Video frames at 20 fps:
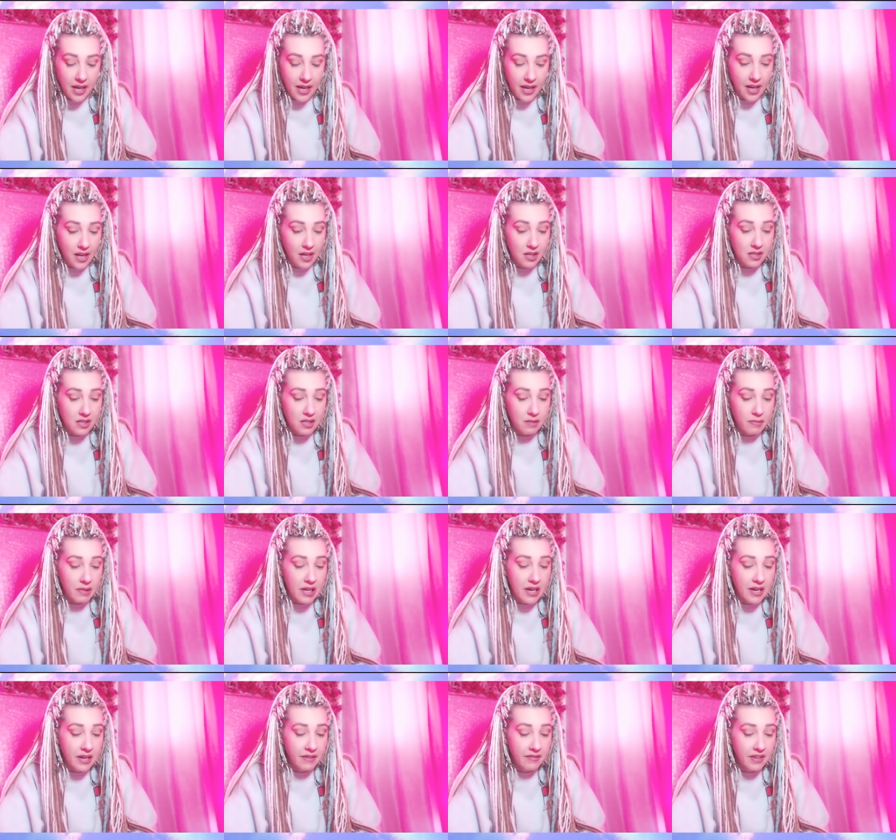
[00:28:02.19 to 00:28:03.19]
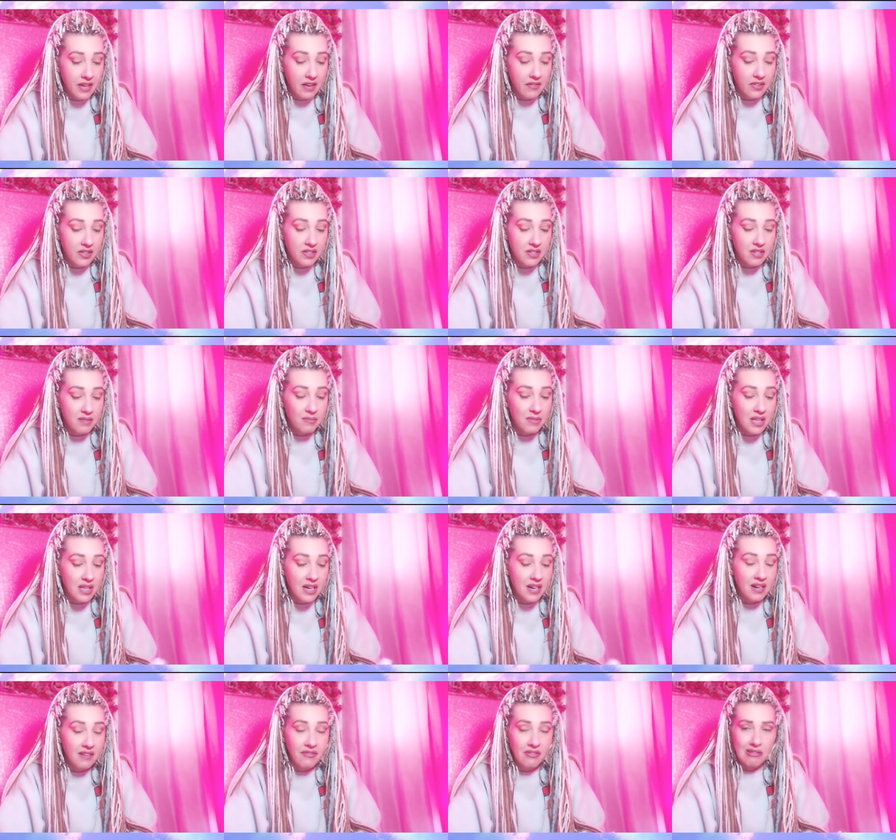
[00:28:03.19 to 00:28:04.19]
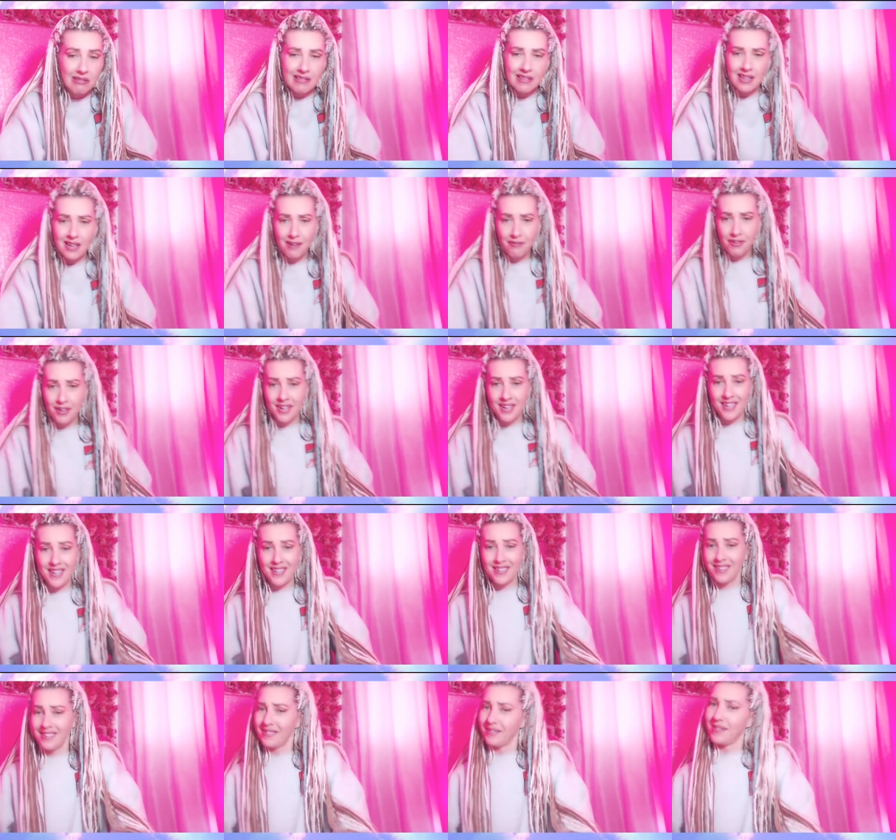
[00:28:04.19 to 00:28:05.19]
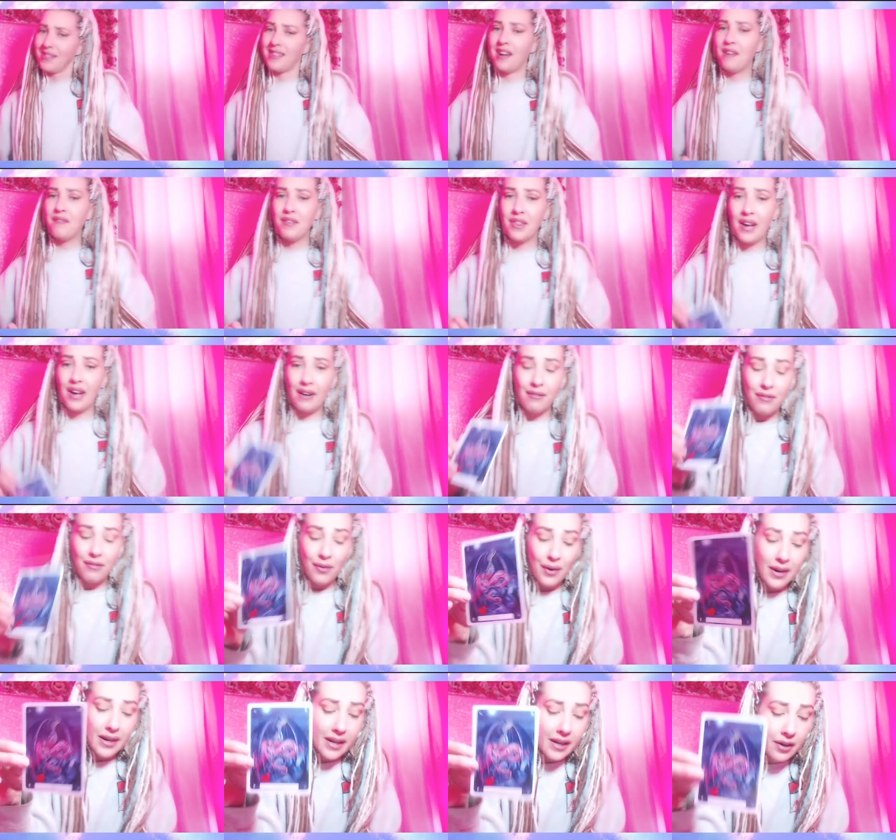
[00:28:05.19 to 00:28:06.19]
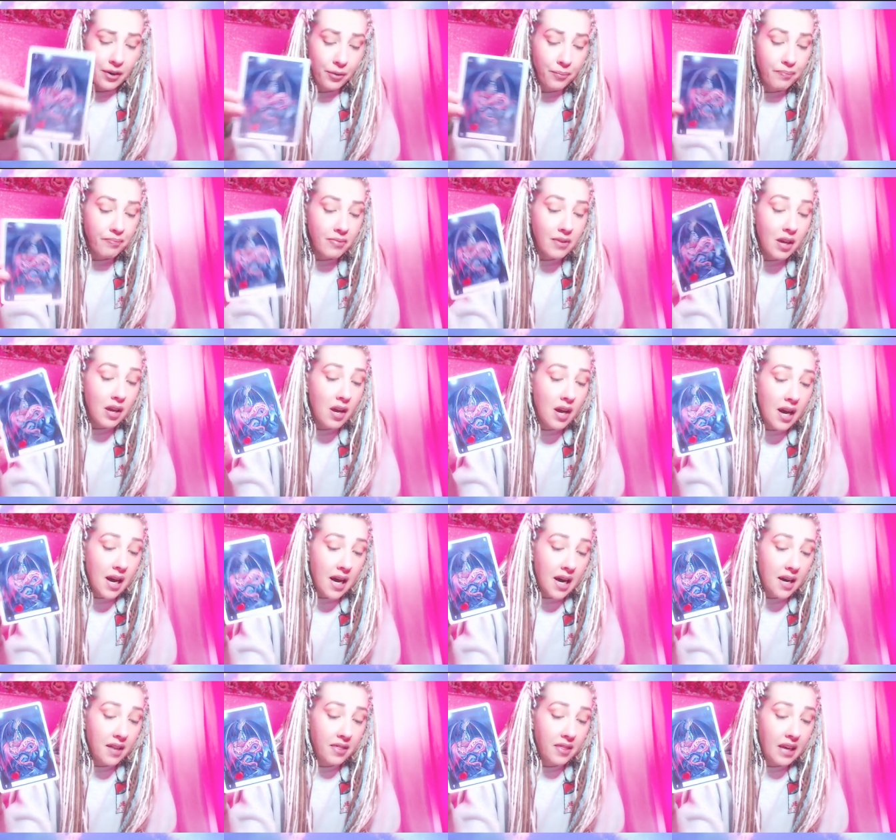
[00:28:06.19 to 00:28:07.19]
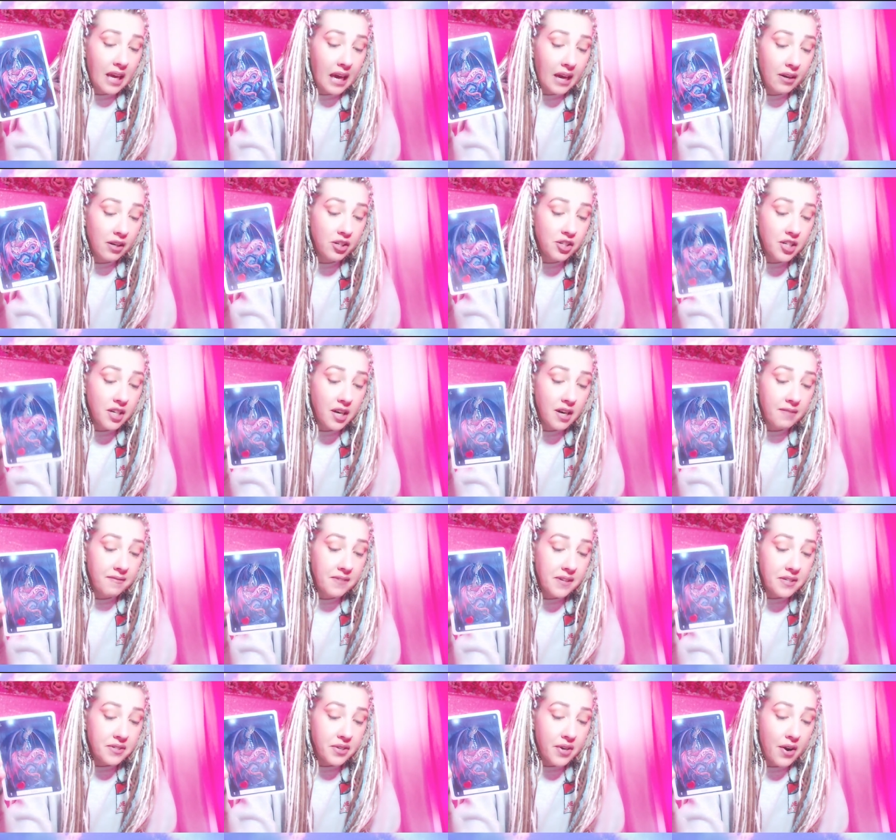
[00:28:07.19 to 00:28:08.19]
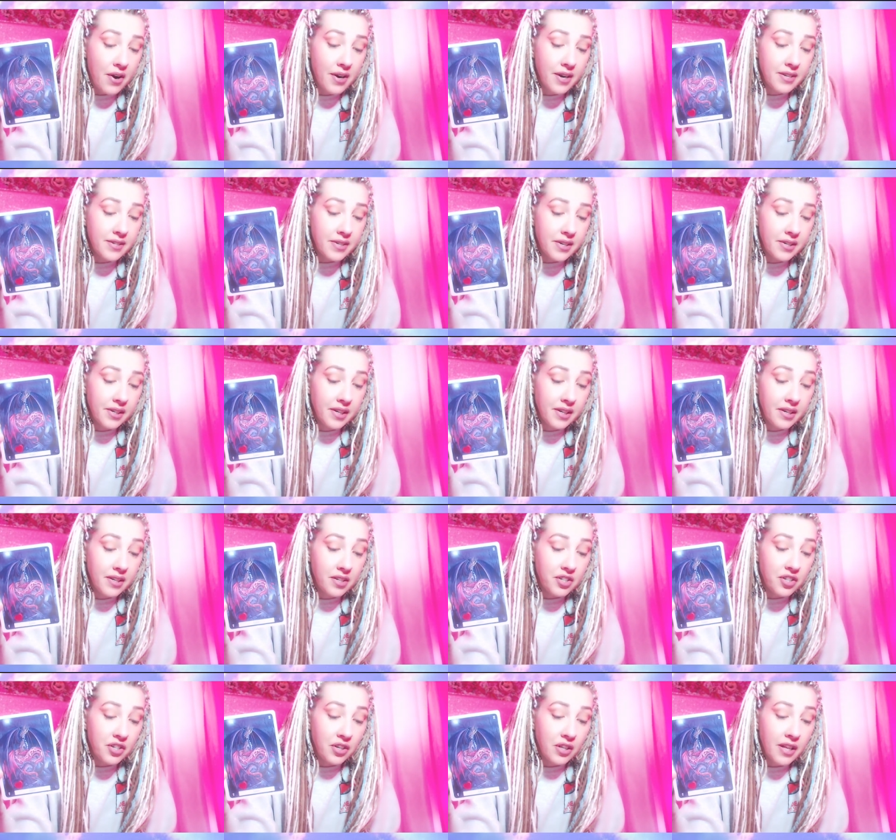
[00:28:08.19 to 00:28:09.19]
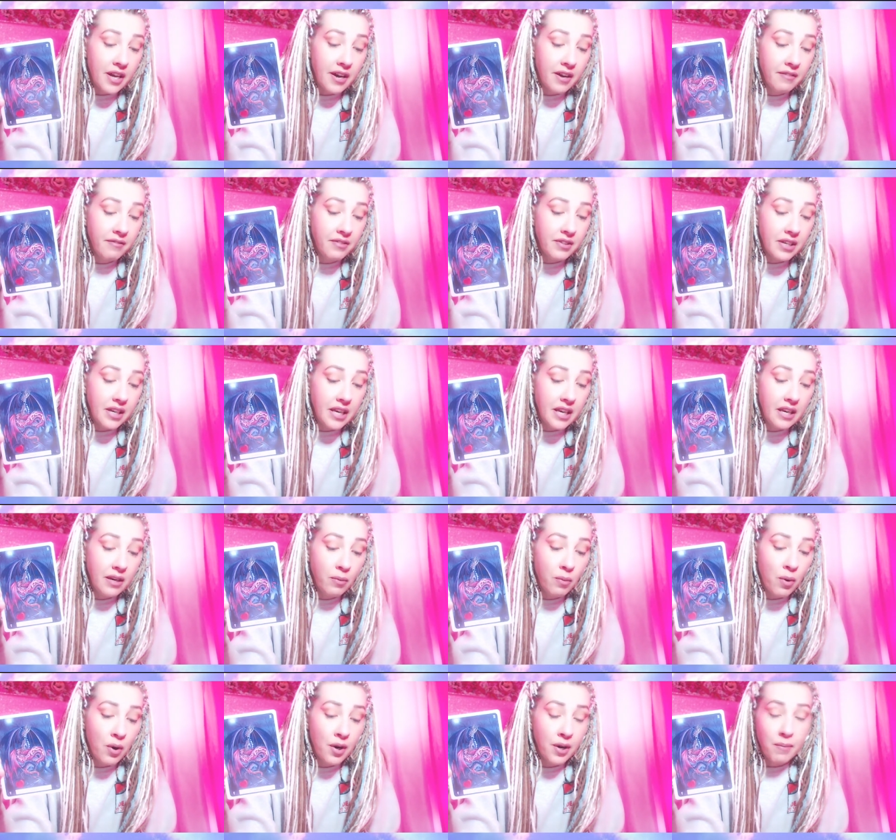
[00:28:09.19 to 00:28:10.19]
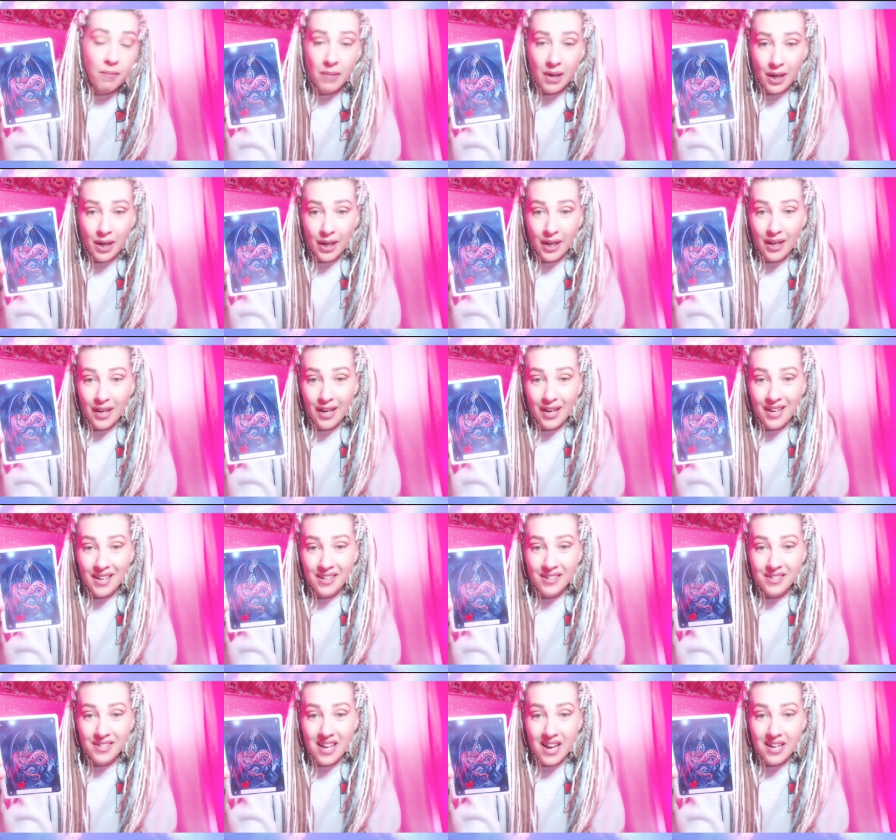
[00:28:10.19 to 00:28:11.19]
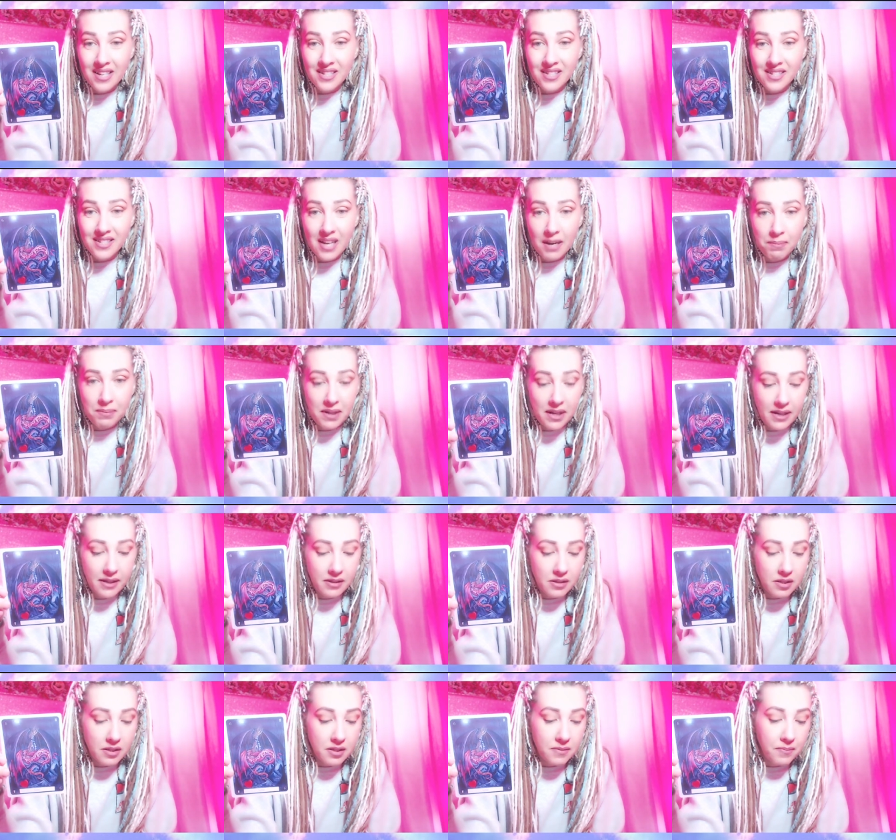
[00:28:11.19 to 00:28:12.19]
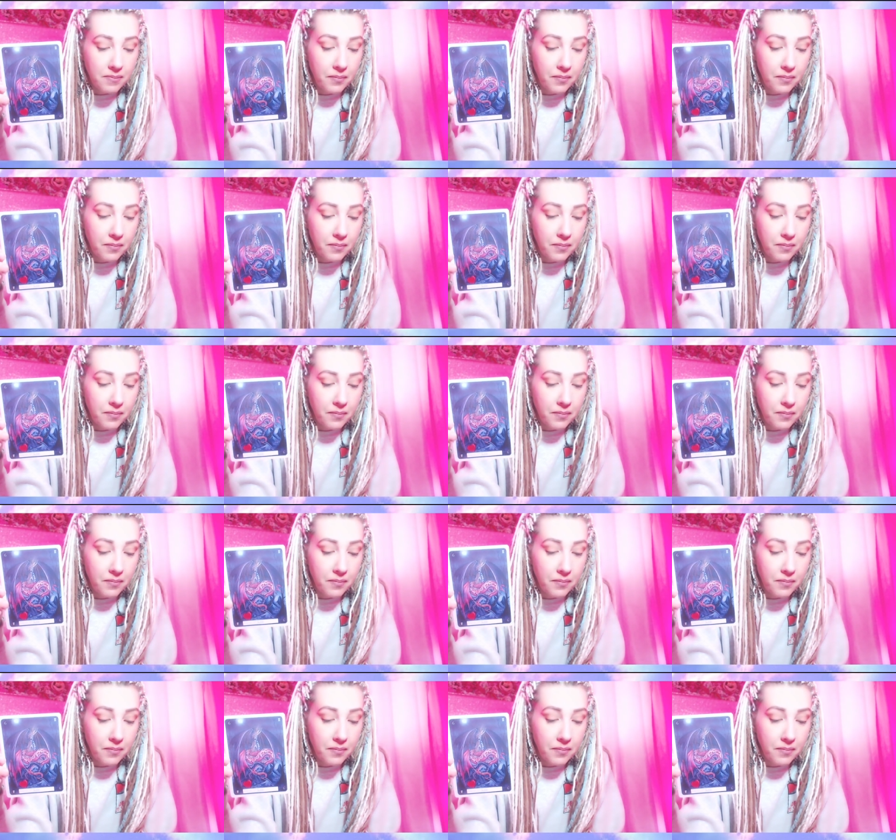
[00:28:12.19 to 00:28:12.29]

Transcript: Getting some love, giving some love, loving it, loving that for you. Uh, the energy of this card is unconditional love. The key word meaning is acceptance.